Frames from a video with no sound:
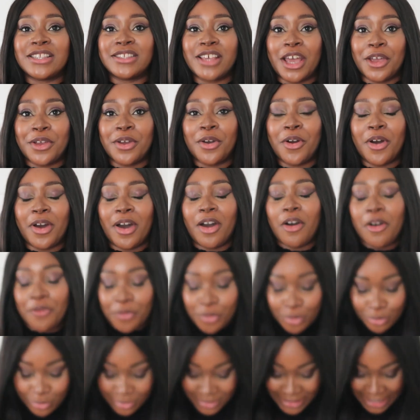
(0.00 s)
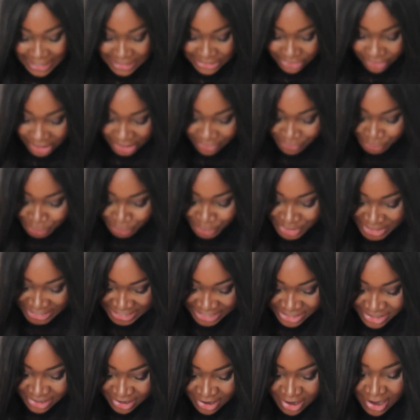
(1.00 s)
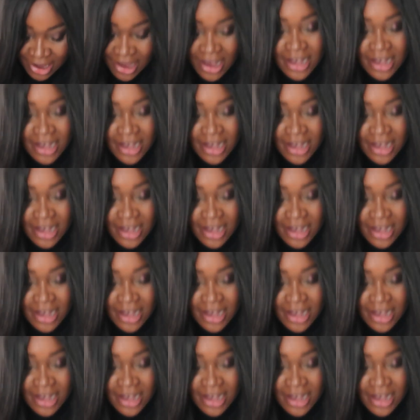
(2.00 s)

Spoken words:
So of course that is kind of your knee.